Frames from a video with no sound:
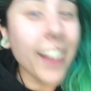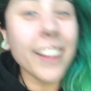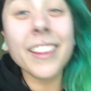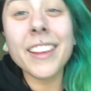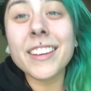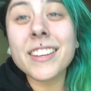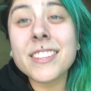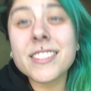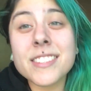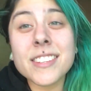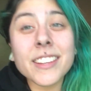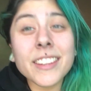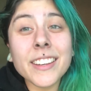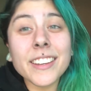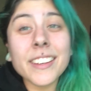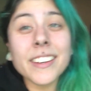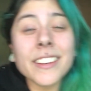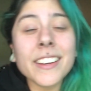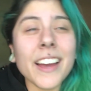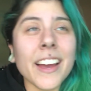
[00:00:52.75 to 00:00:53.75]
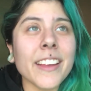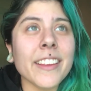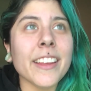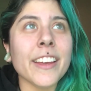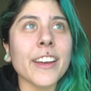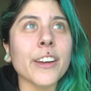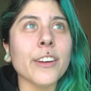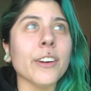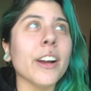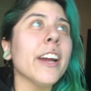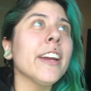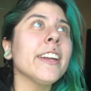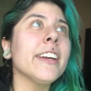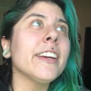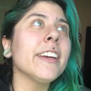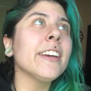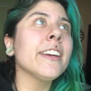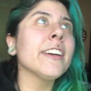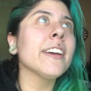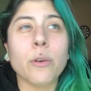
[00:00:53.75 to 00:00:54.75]
I like singing, I like
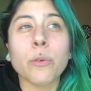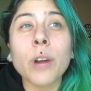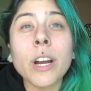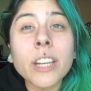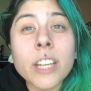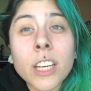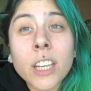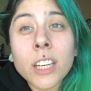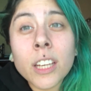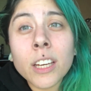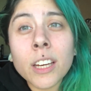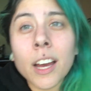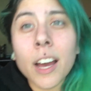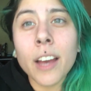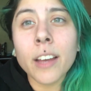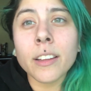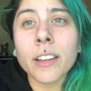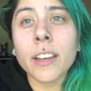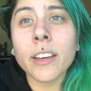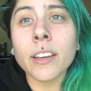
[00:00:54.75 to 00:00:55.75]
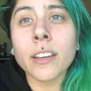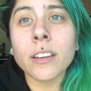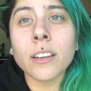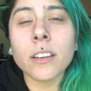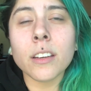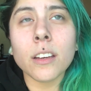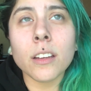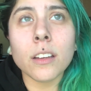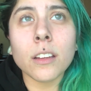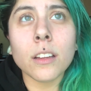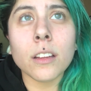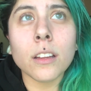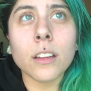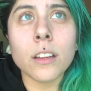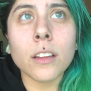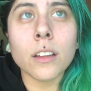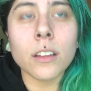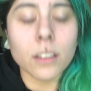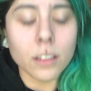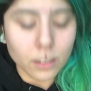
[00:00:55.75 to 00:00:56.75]
writing, running, I like,
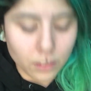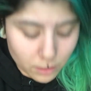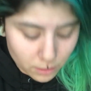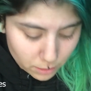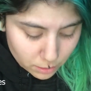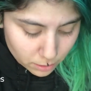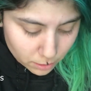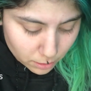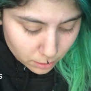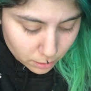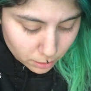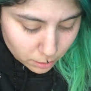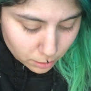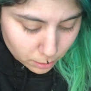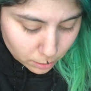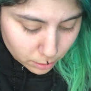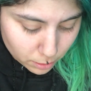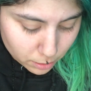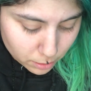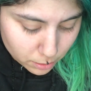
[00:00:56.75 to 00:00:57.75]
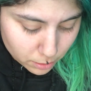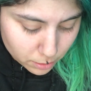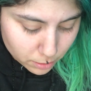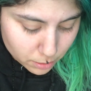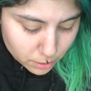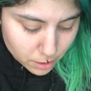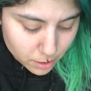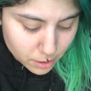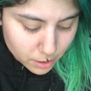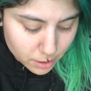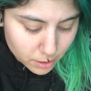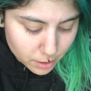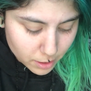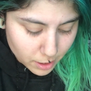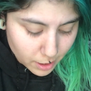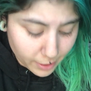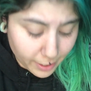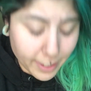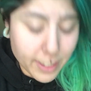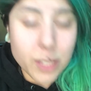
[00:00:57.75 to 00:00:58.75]
uh,
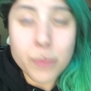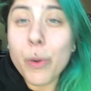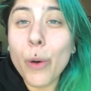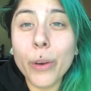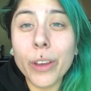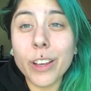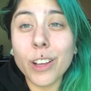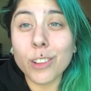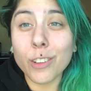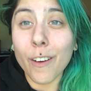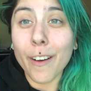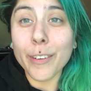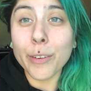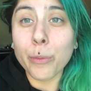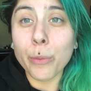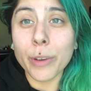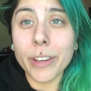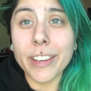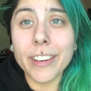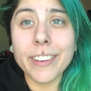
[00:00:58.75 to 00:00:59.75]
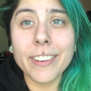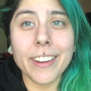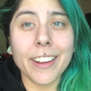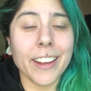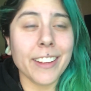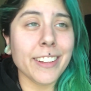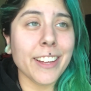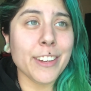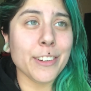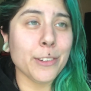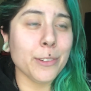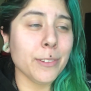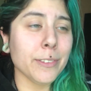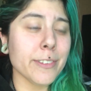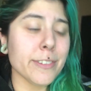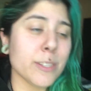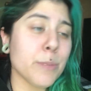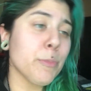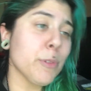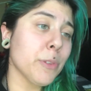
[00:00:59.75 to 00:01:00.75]
I like smoking a lot of weed, and I like doing the
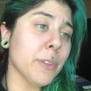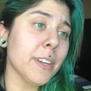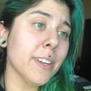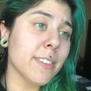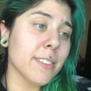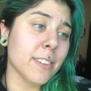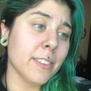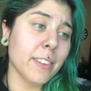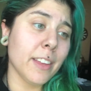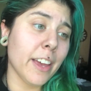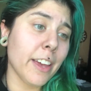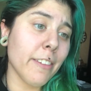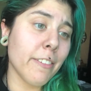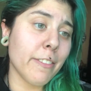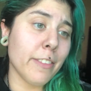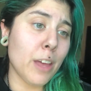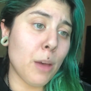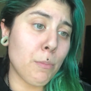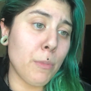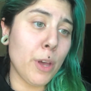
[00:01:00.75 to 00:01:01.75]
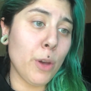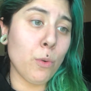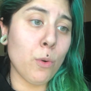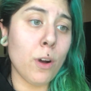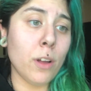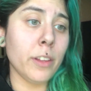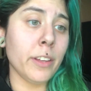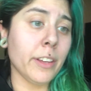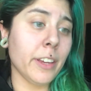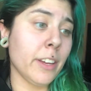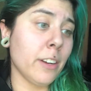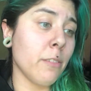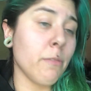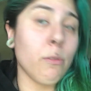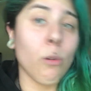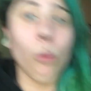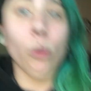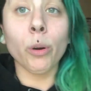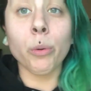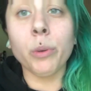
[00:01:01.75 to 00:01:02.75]
simple things in life that my wallet can
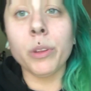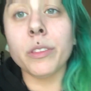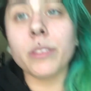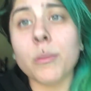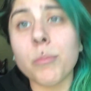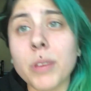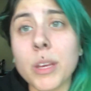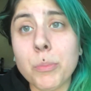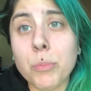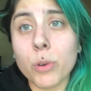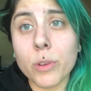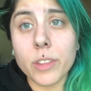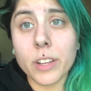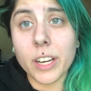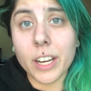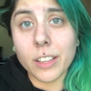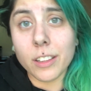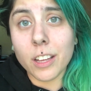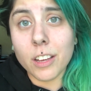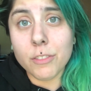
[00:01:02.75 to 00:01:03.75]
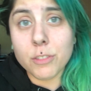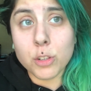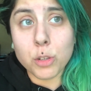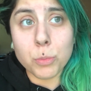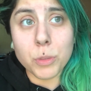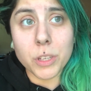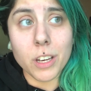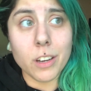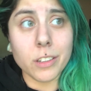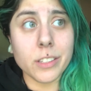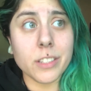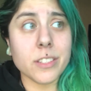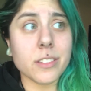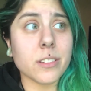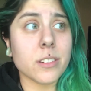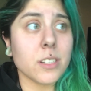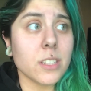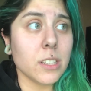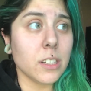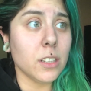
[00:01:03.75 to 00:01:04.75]
afford with the people that I love, to
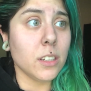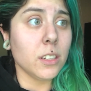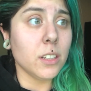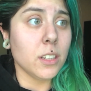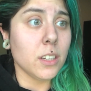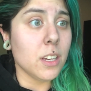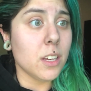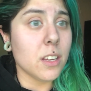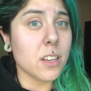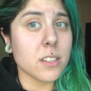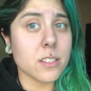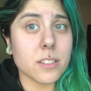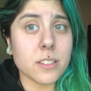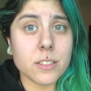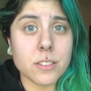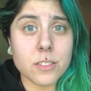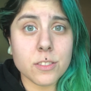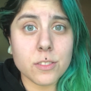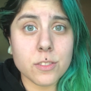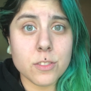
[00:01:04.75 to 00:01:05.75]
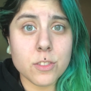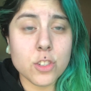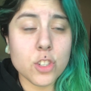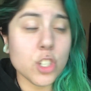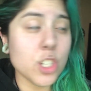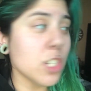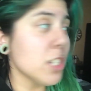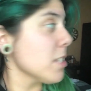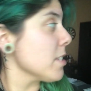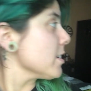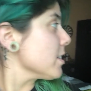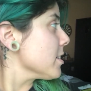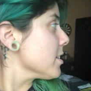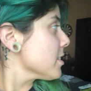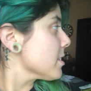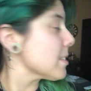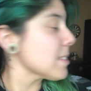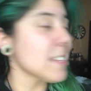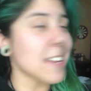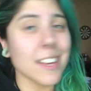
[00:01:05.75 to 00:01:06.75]
honest. As cheesy
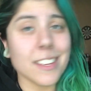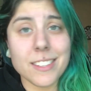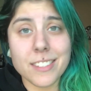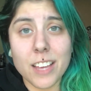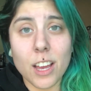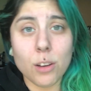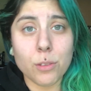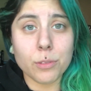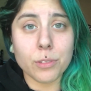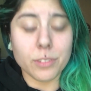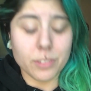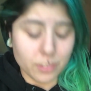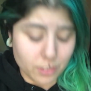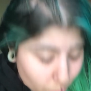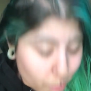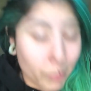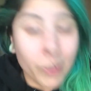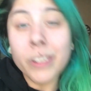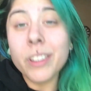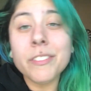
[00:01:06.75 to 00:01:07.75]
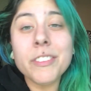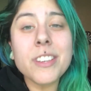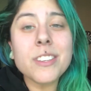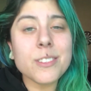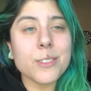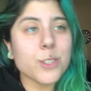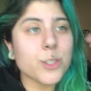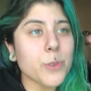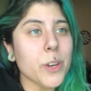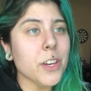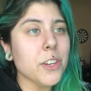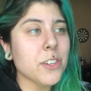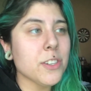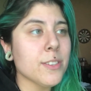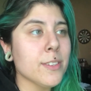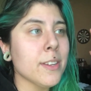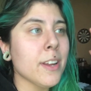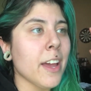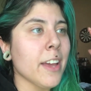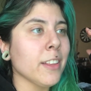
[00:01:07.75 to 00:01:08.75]
as that sounds. For my living
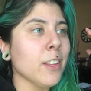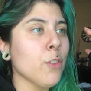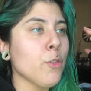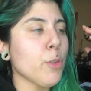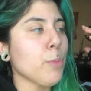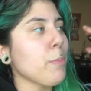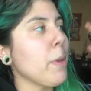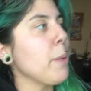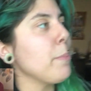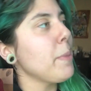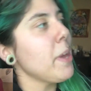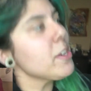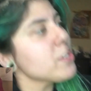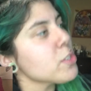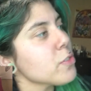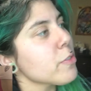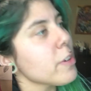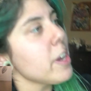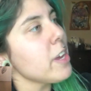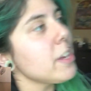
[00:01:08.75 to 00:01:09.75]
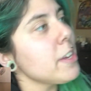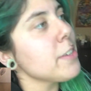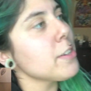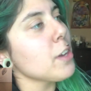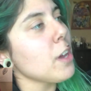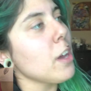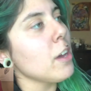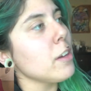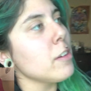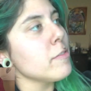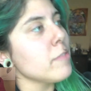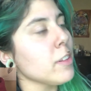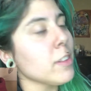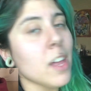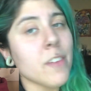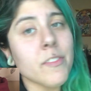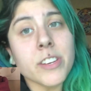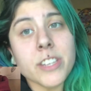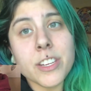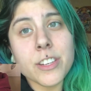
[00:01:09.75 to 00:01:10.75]
situation, I live with my best friend of
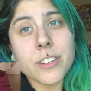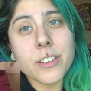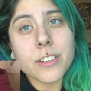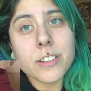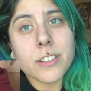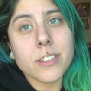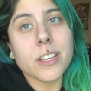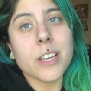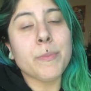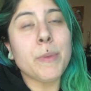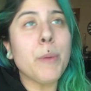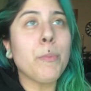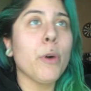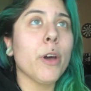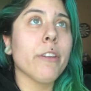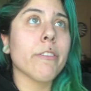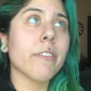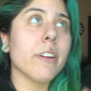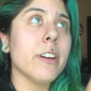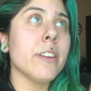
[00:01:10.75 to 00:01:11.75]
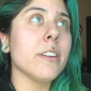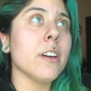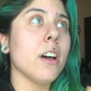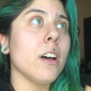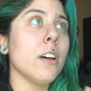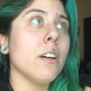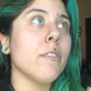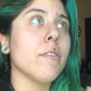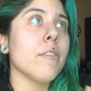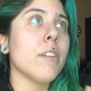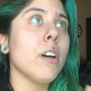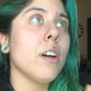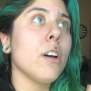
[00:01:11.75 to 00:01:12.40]
11 years and my boyfriend of